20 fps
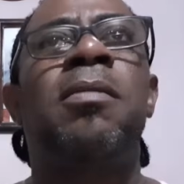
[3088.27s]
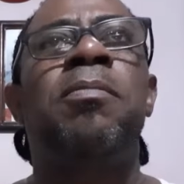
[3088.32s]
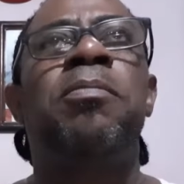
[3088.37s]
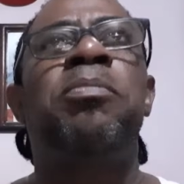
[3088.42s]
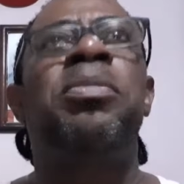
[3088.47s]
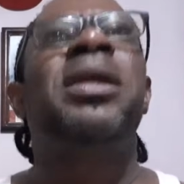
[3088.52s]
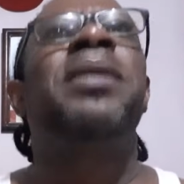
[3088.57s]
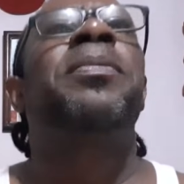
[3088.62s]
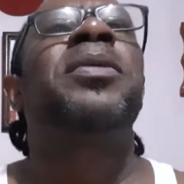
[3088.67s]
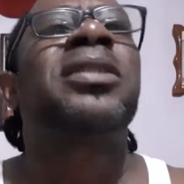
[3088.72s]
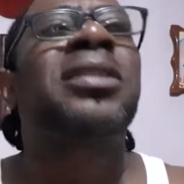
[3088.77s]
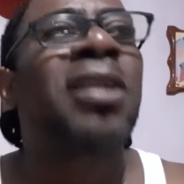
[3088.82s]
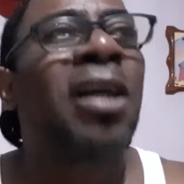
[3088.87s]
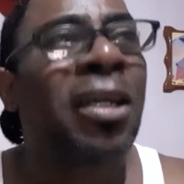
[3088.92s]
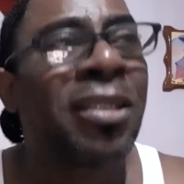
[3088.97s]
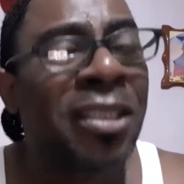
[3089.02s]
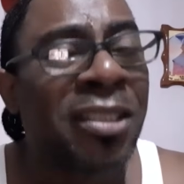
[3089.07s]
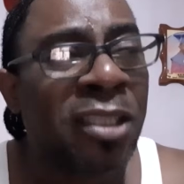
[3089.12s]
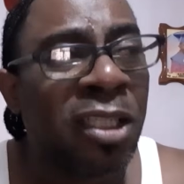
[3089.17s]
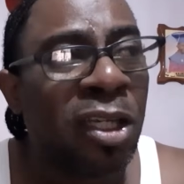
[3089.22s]
people
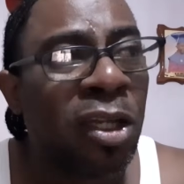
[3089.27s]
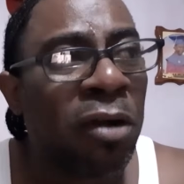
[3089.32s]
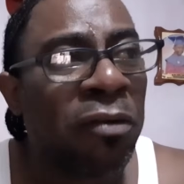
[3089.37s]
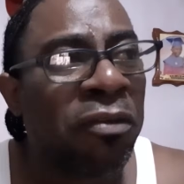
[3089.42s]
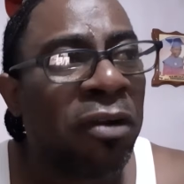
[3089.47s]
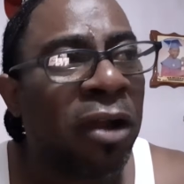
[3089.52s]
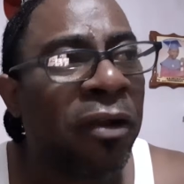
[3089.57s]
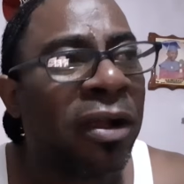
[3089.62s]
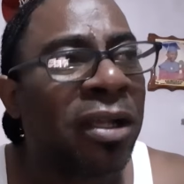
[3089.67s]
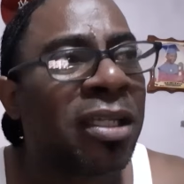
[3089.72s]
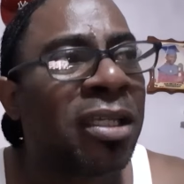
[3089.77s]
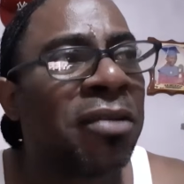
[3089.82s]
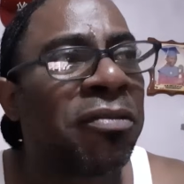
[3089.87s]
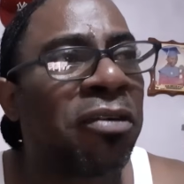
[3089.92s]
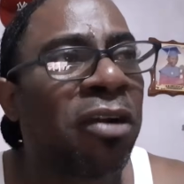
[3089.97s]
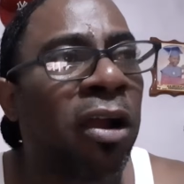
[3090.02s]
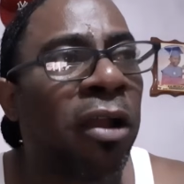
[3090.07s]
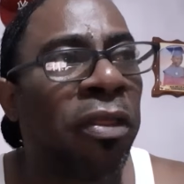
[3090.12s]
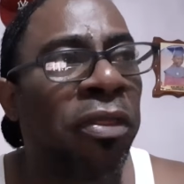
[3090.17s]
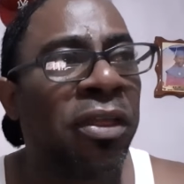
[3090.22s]
started to love her and give
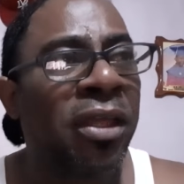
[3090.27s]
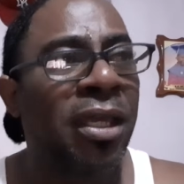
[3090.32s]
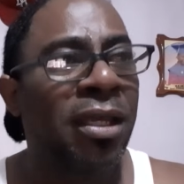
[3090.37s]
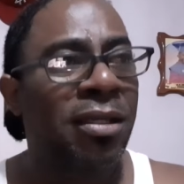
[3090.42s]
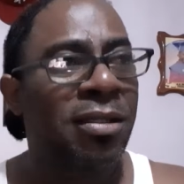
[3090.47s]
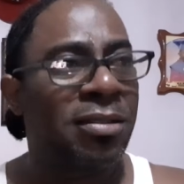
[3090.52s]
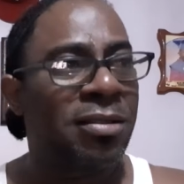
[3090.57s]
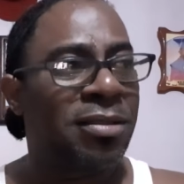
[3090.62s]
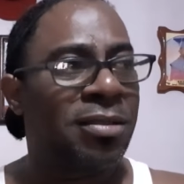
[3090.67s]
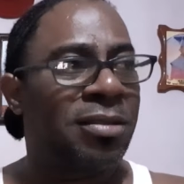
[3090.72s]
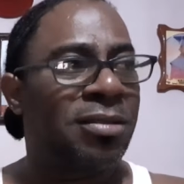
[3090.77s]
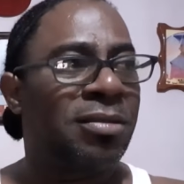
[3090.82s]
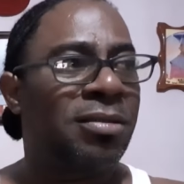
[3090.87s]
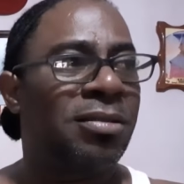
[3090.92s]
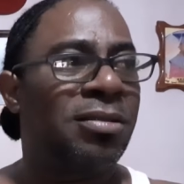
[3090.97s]
her things.